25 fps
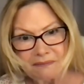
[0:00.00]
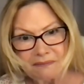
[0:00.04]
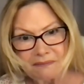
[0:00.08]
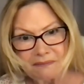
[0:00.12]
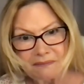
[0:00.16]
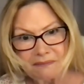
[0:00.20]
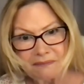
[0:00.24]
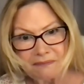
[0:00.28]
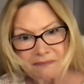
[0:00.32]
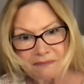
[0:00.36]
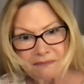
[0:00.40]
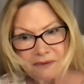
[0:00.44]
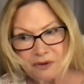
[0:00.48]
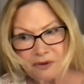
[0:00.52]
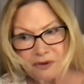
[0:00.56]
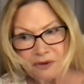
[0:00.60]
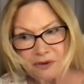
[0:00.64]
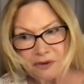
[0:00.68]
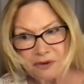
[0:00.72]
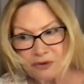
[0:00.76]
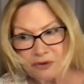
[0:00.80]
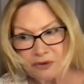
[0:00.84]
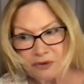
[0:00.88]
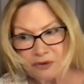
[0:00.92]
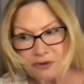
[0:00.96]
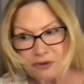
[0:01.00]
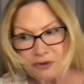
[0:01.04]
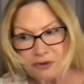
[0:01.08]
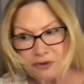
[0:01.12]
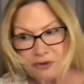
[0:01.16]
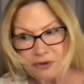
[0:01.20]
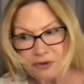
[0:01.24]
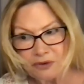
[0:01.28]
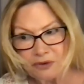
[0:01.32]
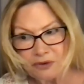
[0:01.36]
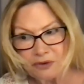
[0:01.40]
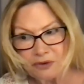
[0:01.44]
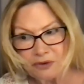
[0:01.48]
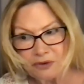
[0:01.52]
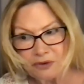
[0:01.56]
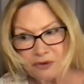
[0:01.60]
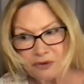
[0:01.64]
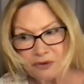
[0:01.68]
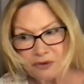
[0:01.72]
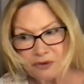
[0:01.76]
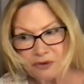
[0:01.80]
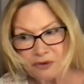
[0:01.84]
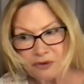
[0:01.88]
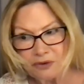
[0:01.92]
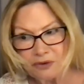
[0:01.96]
different continents.
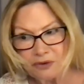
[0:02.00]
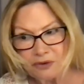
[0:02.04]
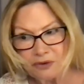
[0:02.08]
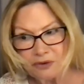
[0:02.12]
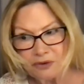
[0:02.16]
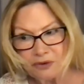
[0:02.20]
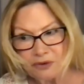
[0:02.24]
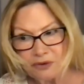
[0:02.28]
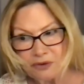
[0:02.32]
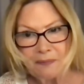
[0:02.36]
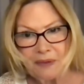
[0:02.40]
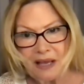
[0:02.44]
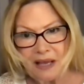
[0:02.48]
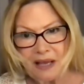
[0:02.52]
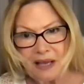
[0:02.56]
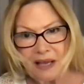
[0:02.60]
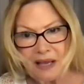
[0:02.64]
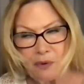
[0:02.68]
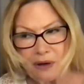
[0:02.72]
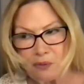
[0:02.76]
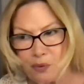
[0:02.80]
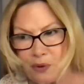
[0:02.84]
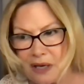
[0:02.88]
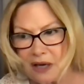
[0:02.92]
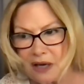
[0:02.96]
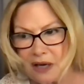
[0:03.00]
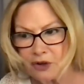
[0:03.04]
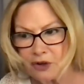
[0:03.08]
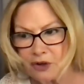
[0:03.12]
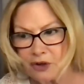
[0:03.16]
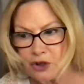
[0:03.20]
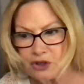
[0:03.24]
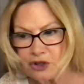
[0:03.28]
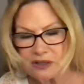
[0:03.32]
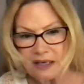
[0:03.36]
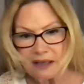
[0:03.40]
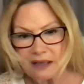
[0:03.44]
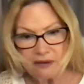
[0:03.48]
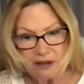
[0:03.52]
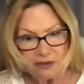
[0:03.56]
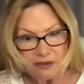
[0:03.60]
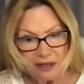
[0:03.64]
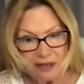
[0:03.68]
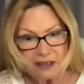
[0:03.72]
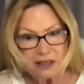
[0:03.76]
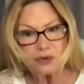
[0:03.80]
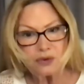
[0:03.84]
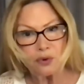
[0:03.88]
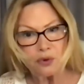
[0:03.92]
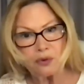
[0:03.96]
And when we understand that is what
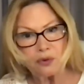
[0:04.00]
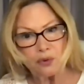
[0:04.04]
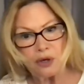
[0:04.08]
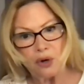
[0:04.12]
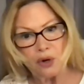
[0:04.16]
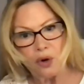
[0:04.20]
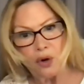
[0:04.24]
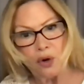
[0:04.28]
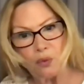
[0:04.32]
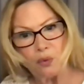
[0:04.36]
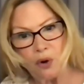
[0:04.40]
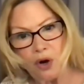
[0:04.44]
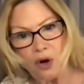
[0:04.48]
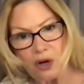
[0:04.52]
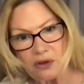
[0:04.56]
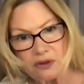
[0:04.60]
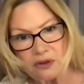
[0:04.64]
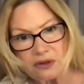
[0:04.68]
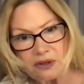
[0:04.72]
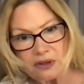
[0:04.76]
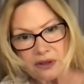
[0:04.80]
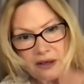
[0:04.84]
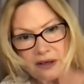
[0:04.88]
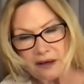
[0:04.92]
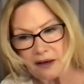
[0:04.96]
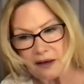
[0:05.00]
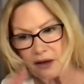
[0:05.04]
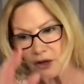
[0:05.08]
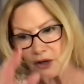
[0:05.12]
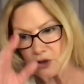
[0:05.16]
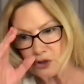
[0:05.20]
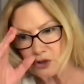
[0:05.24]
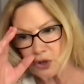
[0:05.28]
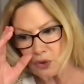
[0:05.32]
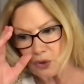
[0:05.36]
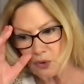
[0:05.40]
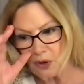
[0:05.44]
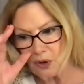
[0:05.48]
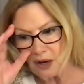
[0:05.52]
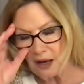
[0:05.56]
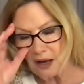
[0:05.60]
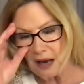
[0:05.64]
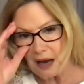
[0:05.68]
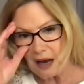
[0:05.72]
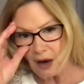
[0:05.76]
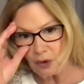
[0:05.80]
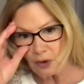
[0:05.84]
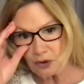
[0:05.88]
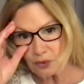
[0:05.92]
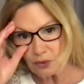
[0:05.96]
we all want, so how
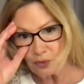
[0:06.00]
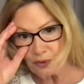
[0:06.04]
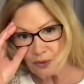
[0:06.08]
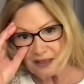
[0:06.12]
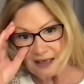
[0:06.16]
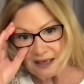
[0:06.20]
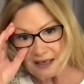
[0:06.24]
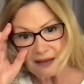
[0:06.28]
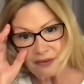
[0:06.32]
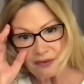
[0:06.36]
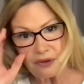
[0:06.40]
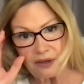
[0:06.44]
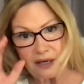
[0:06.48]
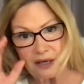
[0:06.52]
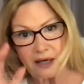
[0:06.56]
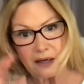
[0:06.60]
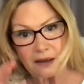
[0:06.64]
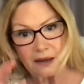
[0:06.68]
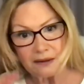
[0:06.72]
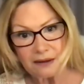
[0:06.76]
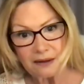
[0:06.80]
do we get there?